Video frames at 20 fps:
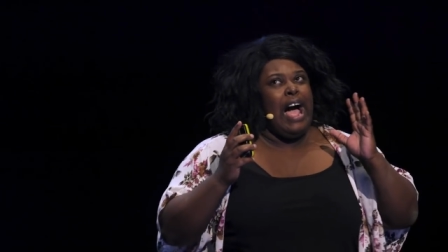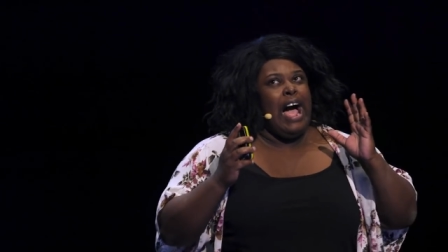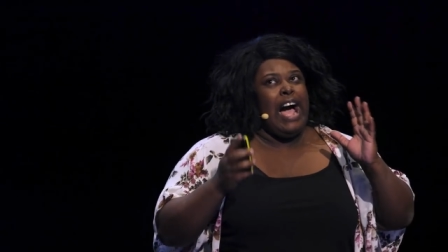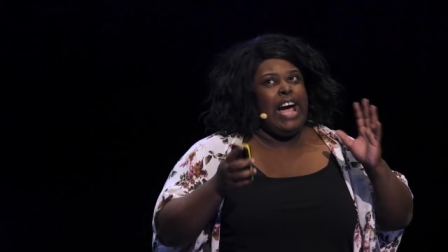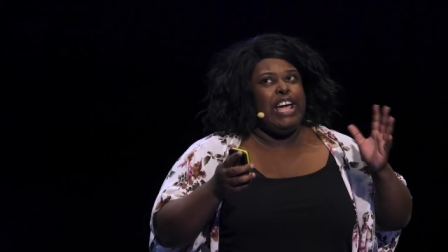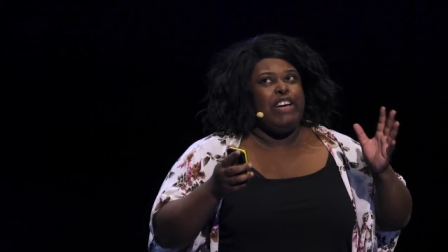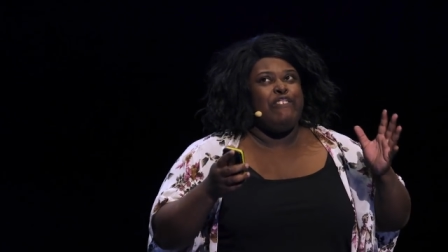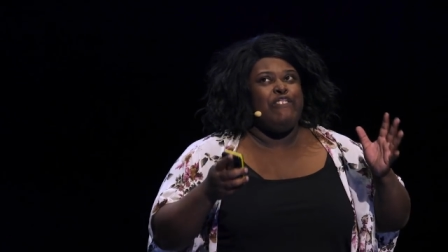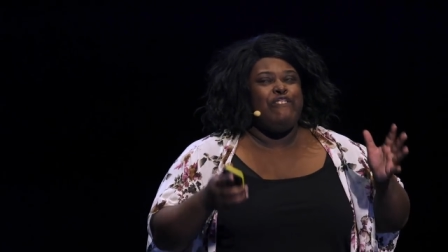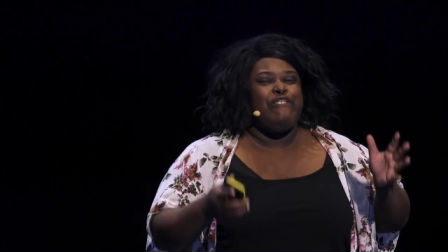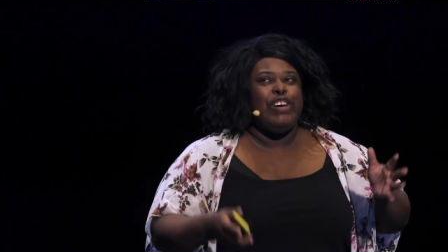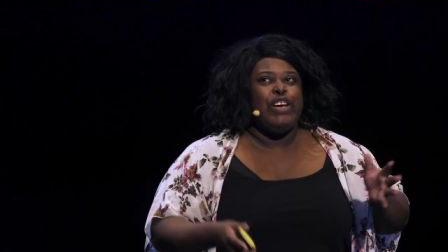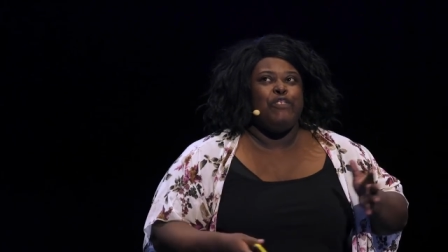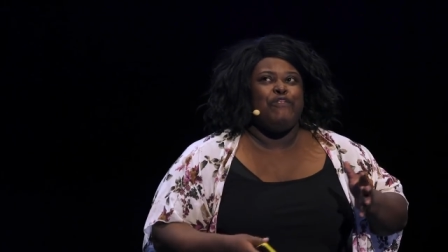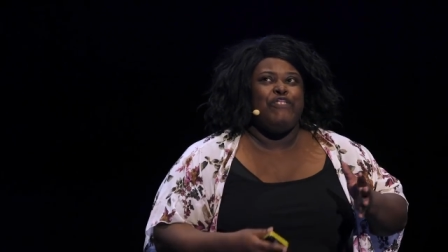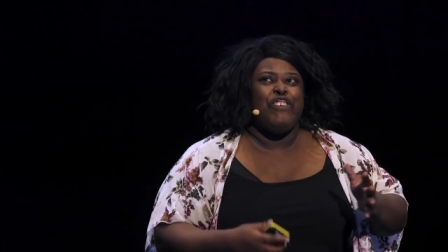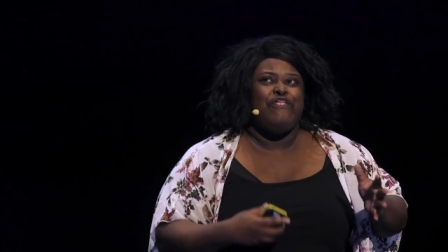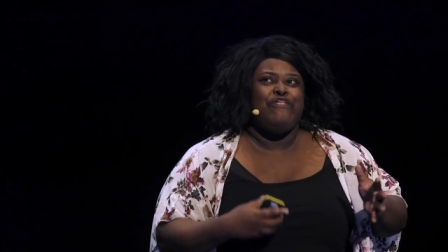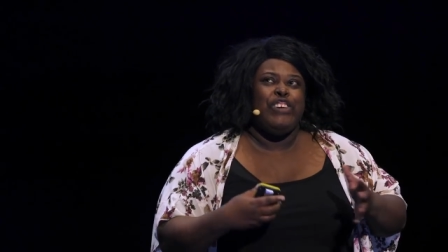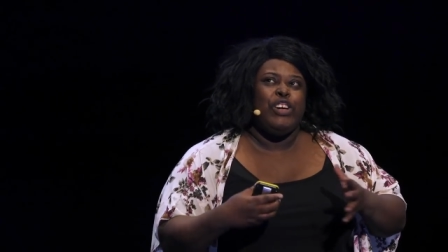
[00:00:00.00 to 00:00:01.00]
I have
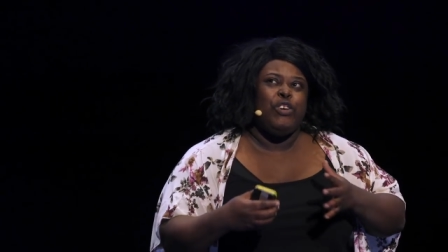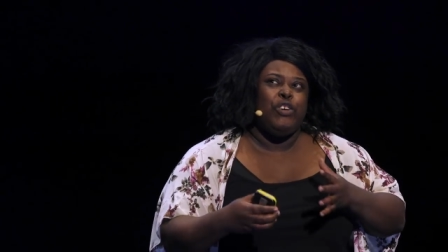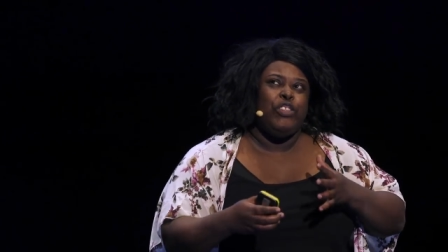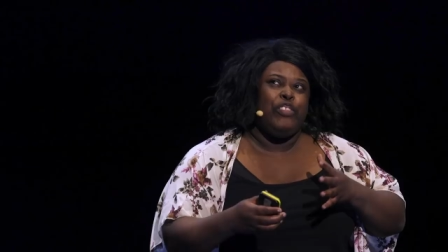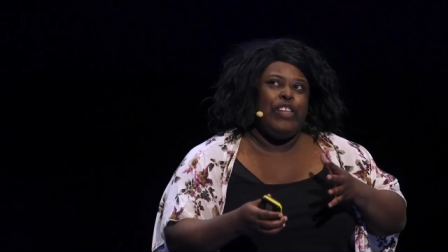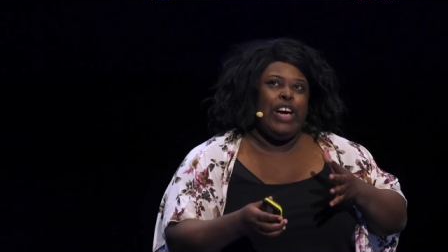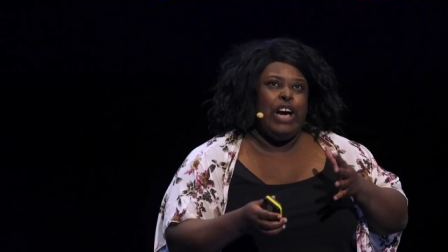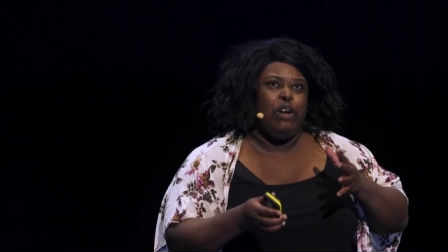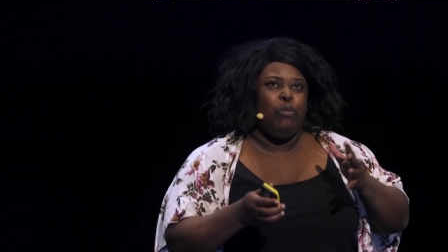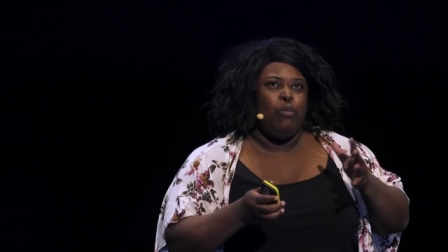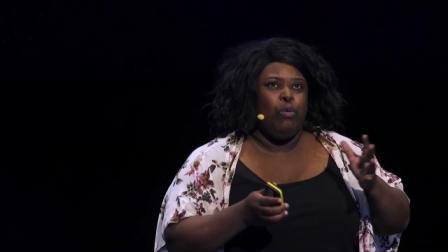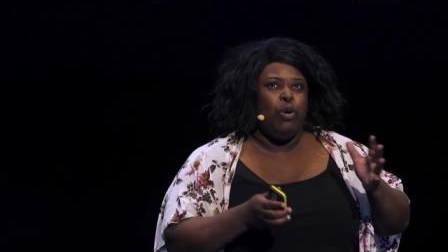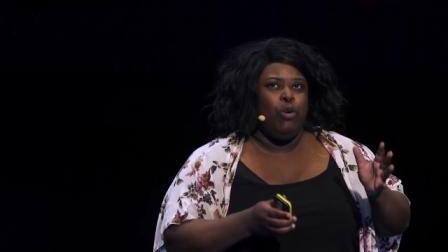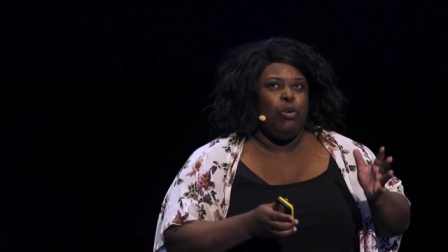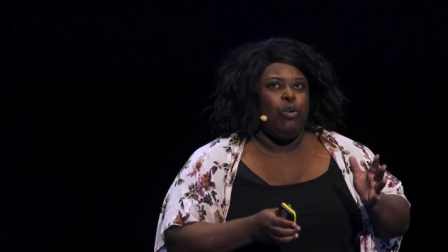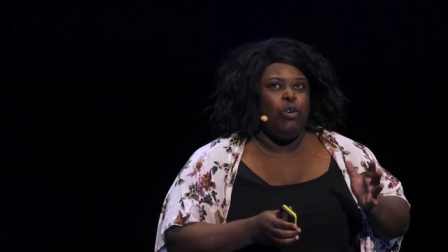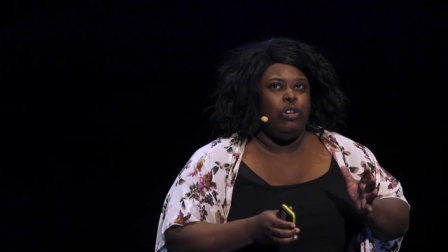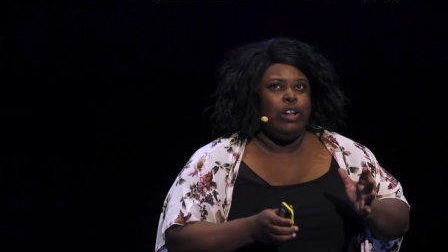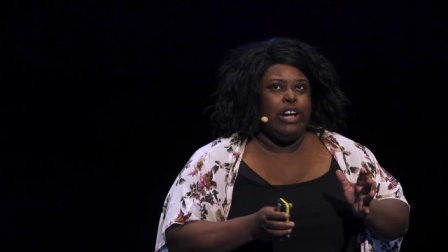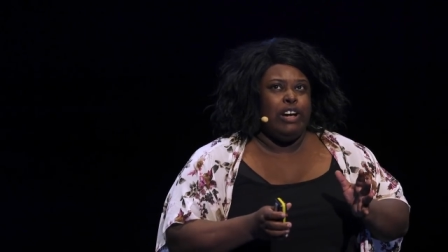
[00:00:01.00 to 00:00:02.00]
fulfilled that
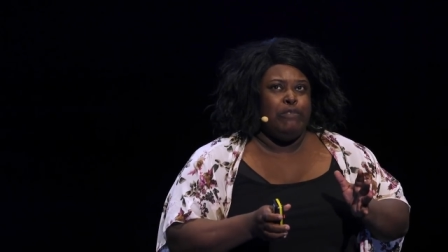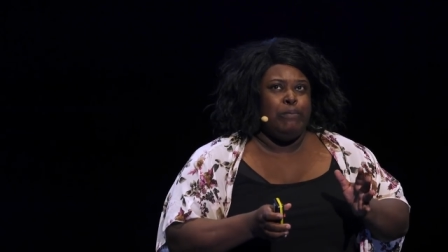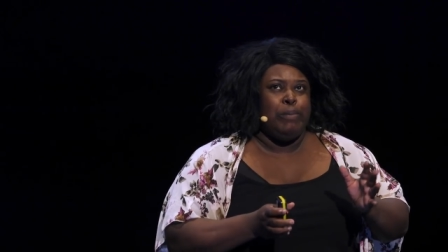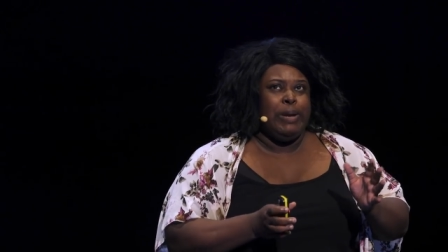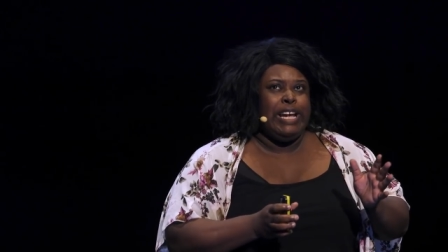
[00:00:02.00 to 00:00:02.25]
role of